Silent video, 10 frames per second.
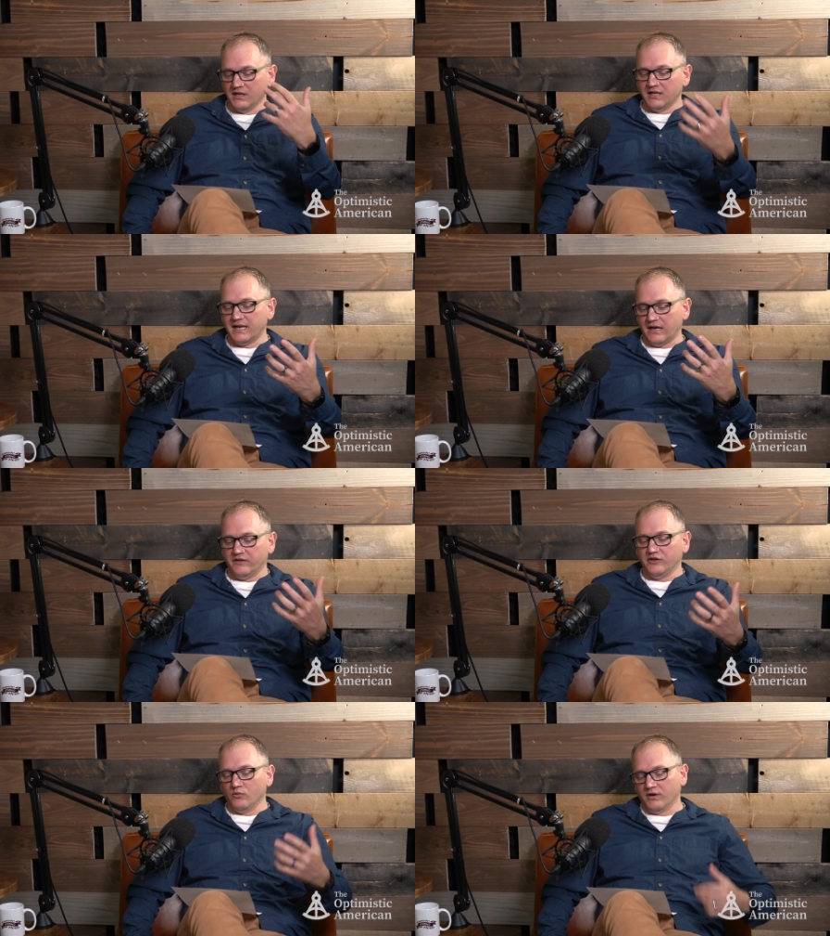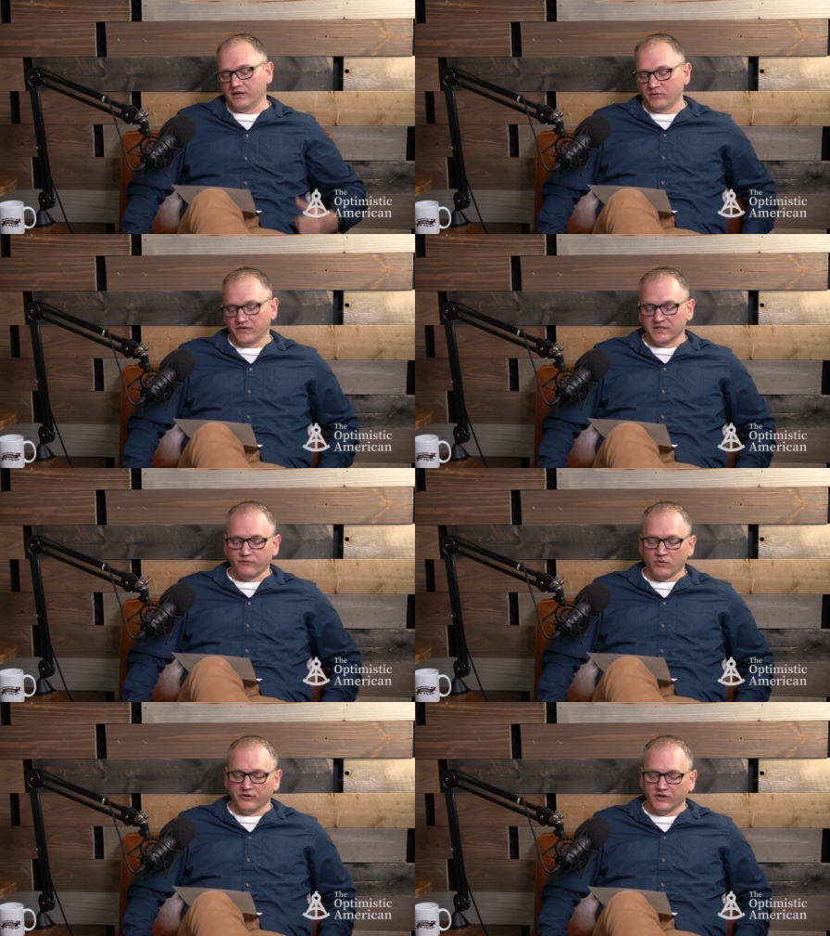now that you're working with these
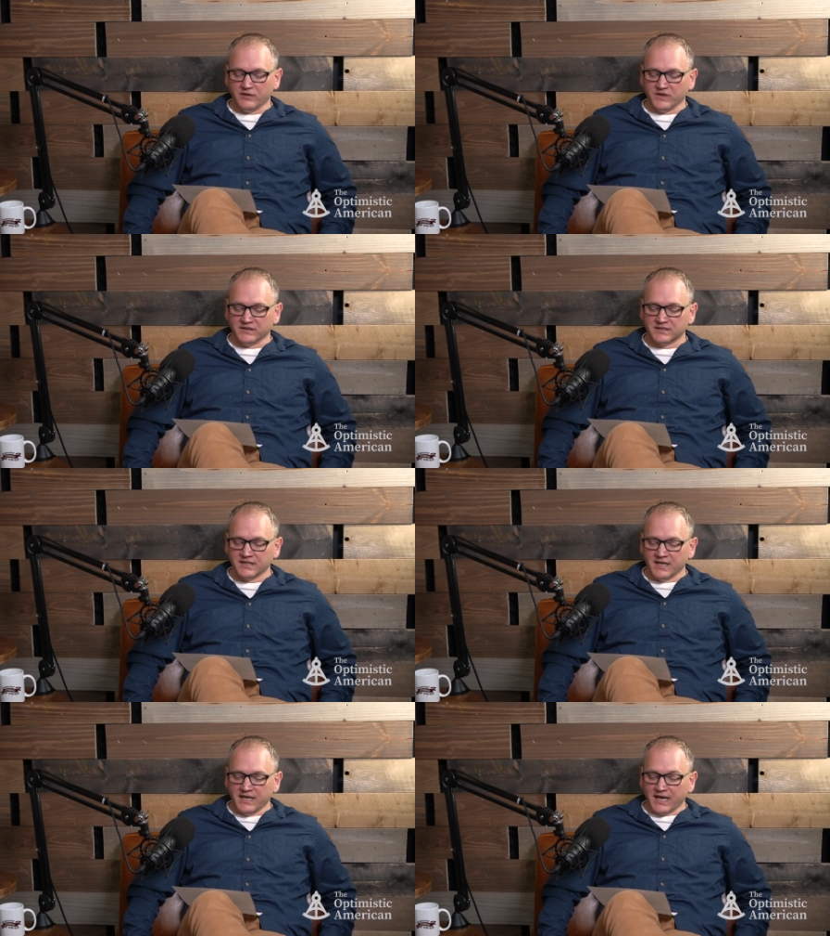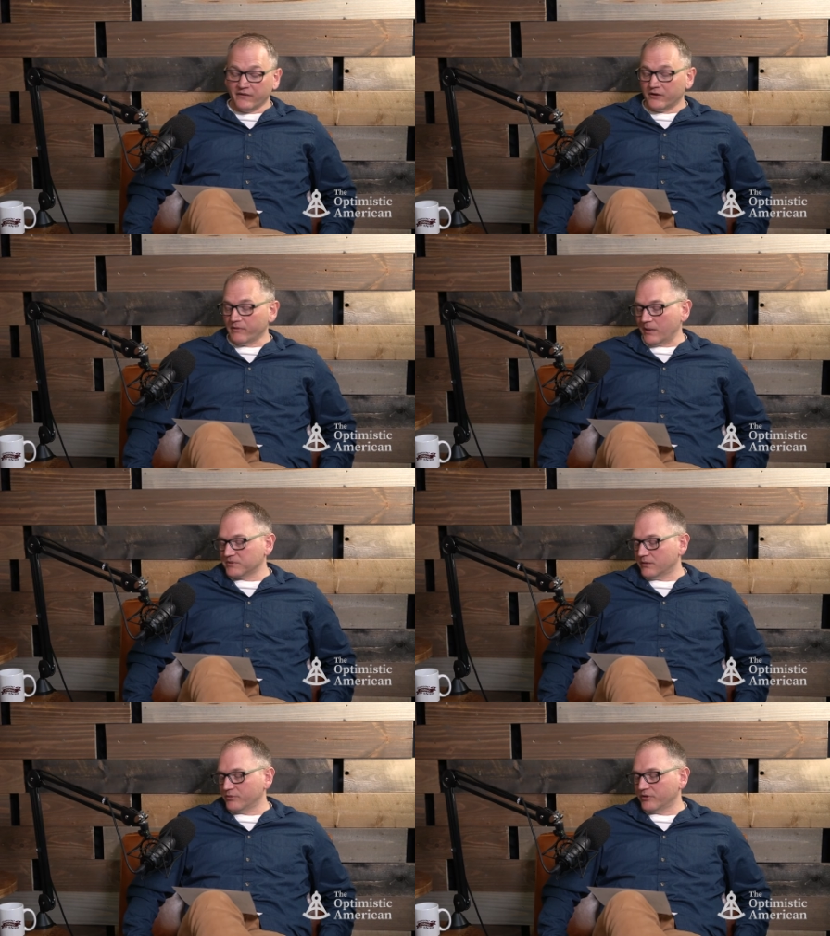four agreements. And then it
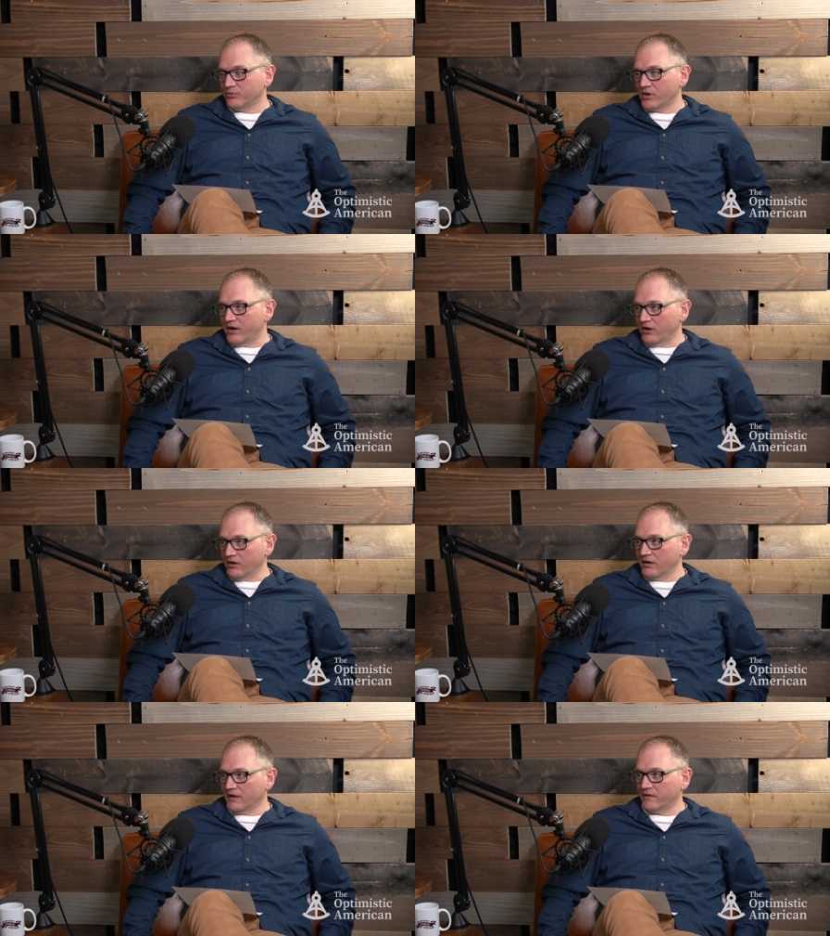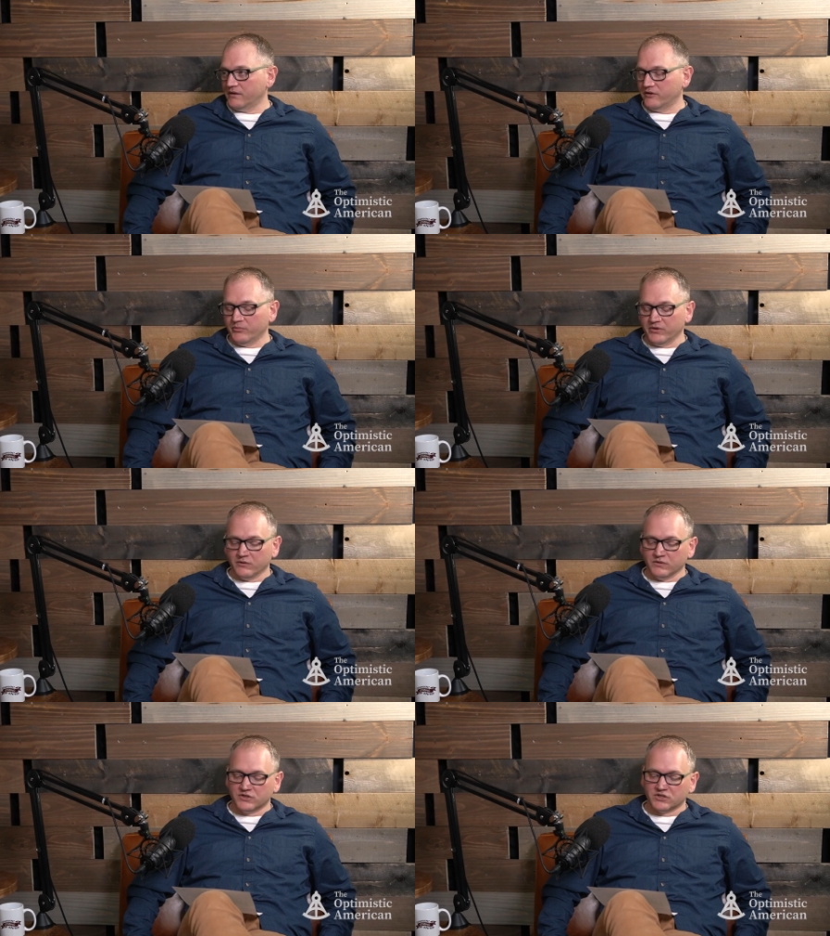wraps up with a prayer at the end of the book,
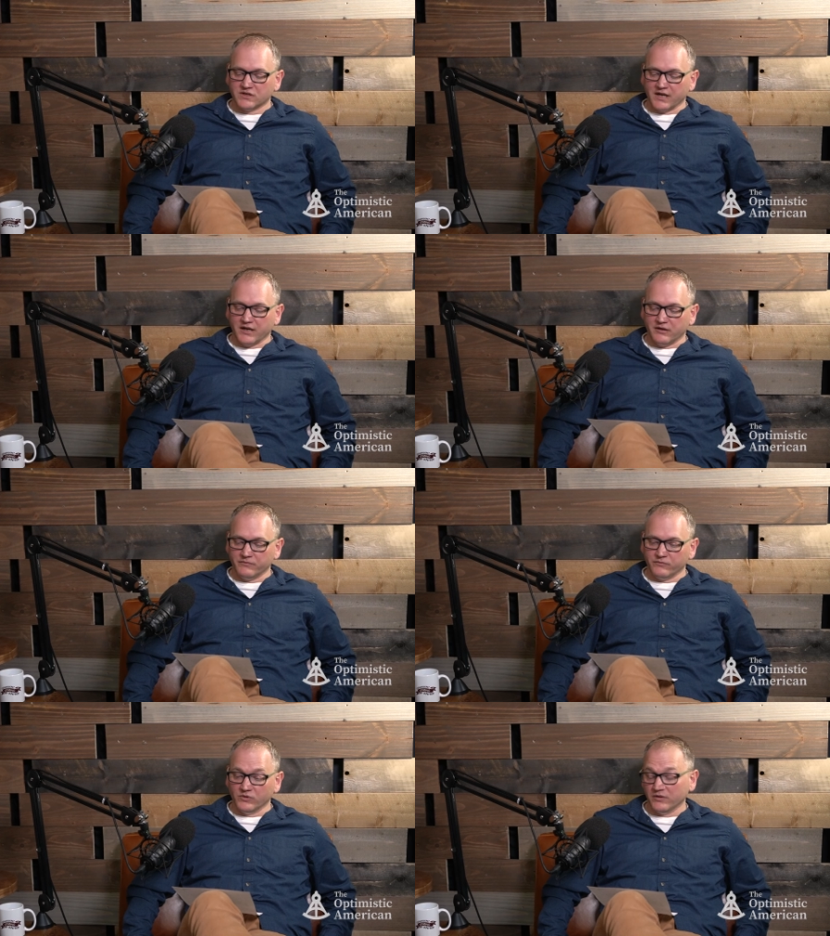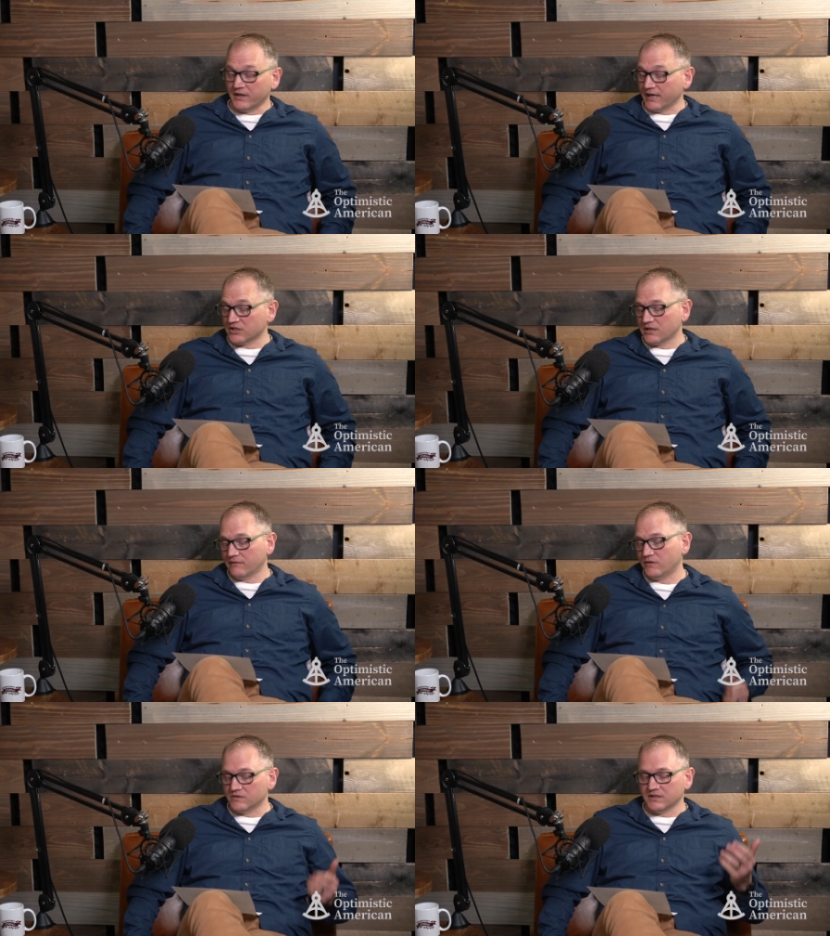which um, really actually
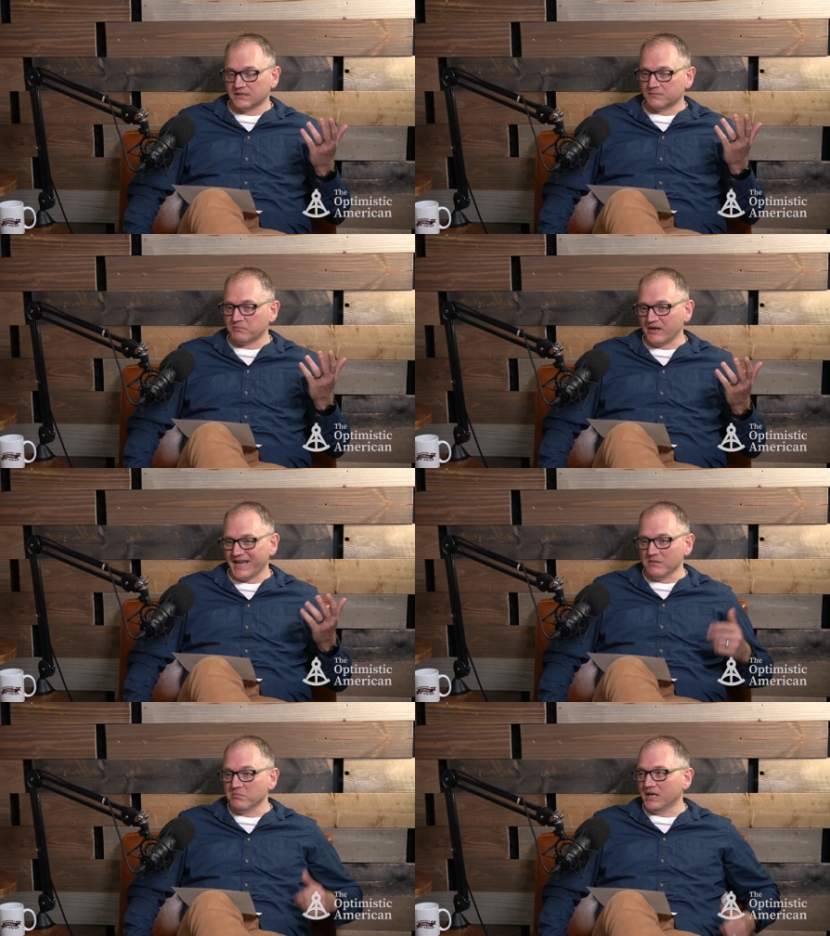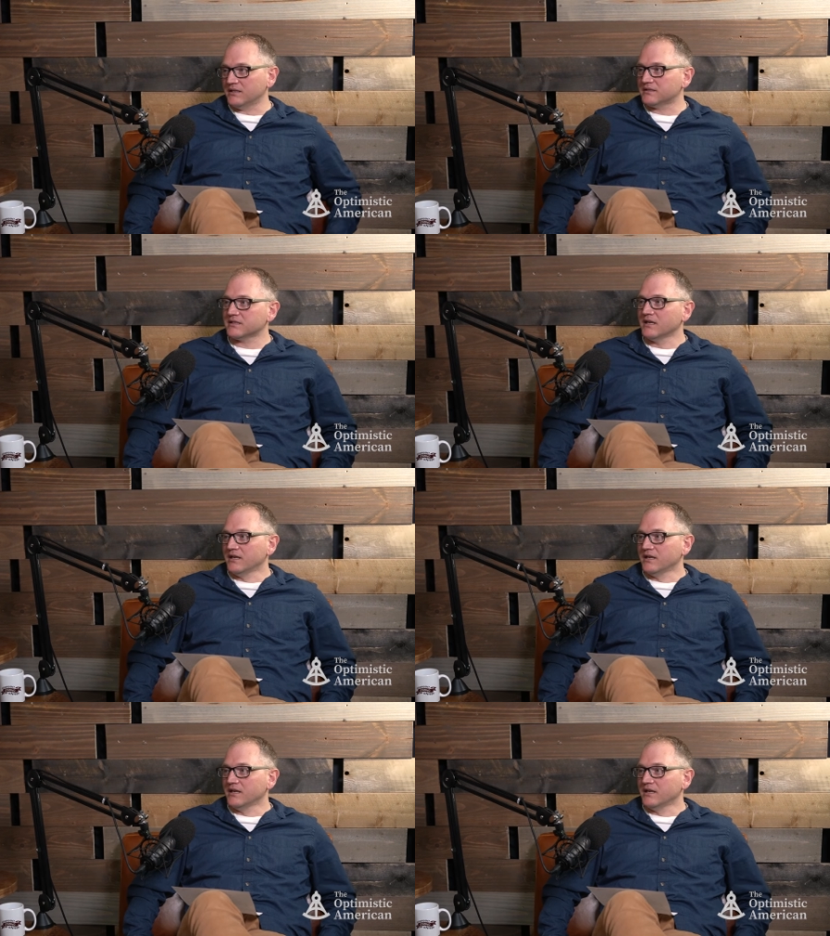I've used it. It's about eight minutes